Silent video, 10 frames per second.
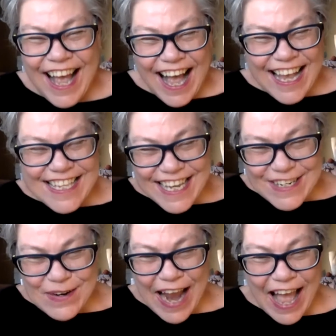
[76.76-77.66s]
I said
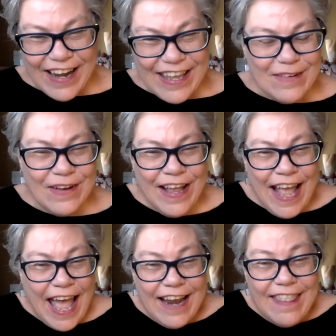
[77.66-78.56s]
to her,
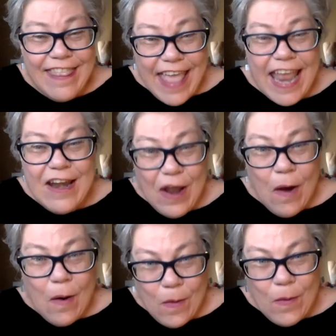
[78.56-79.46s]
how did they
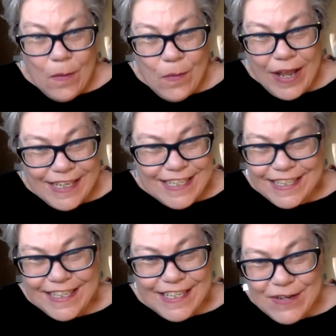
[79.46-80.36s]
know when
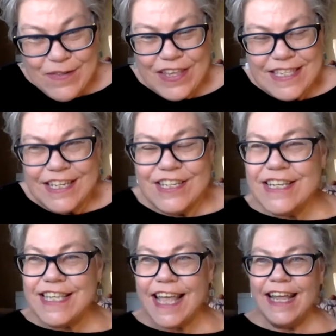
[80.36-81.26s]
to do this? And she
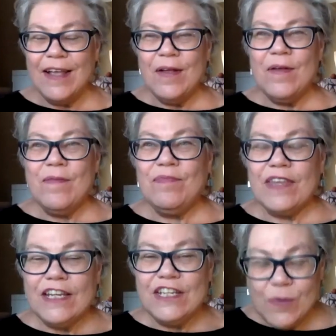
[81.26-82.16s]
said
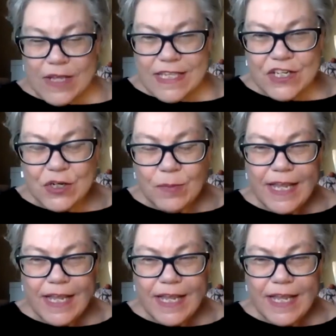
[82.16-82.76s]
she wasn't sure, but